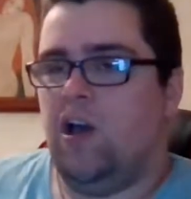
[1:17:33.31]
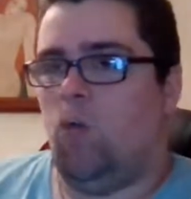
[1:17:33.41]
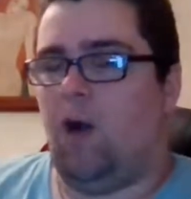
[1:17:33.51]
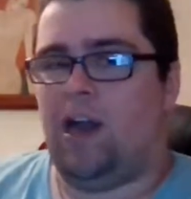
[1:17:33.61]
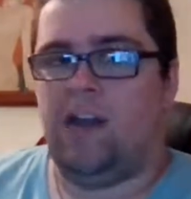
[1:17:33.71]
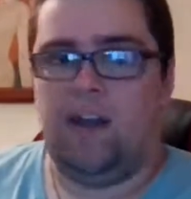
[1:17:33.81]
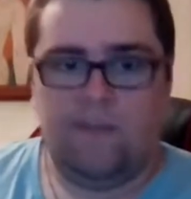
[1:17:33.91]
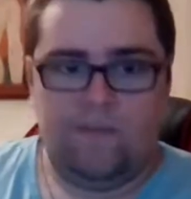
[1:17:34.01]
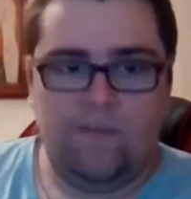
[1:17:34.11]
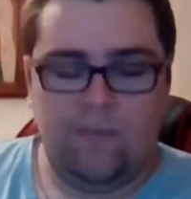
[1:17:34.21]
One,
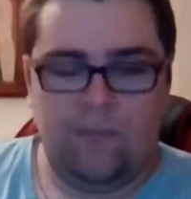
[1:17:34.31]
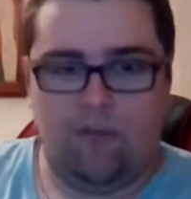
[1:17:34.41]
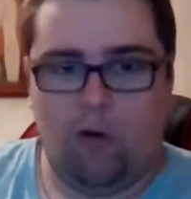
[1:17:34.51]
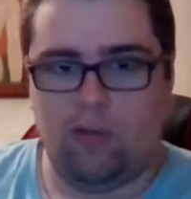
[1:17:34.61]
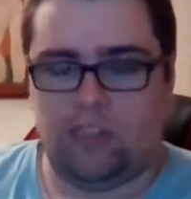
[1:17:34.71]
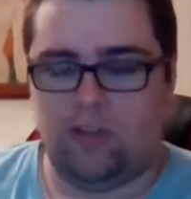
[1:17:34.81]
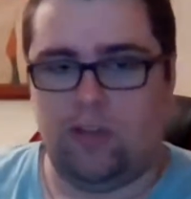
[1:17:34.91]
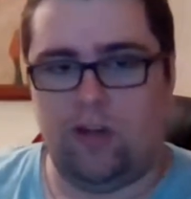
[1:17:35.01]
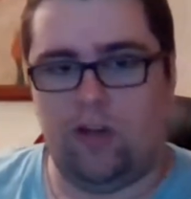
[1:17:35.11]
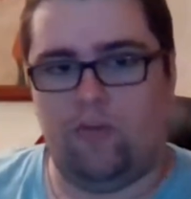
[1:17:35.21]
focus on
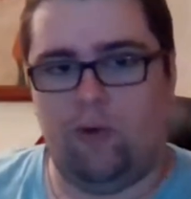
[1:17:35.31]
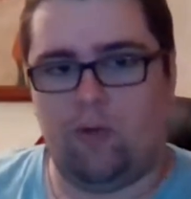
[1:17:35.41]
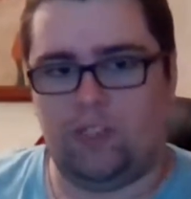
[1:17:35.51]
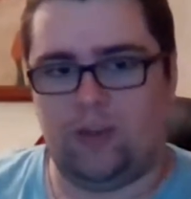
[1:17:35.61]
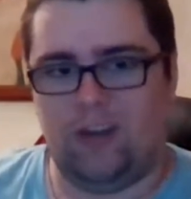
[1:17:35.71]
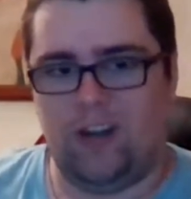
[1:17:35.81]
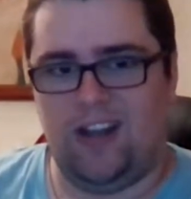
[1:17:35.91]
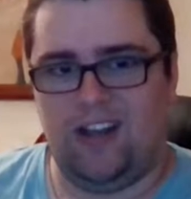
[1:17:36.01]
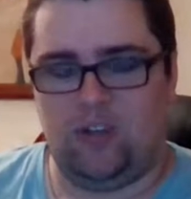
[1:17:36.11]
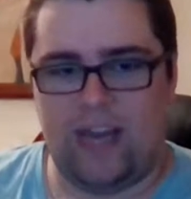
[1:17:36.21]
the focus on
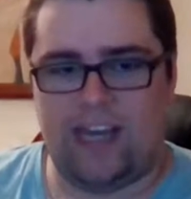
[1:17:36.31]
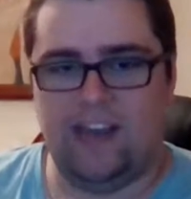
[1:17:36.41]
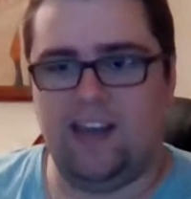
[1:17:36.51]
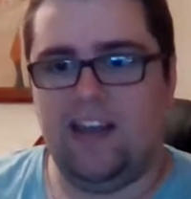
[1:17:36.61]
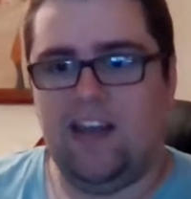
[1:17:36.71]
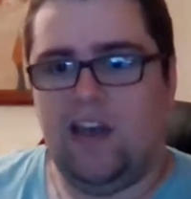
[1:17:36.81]
uh, tracking,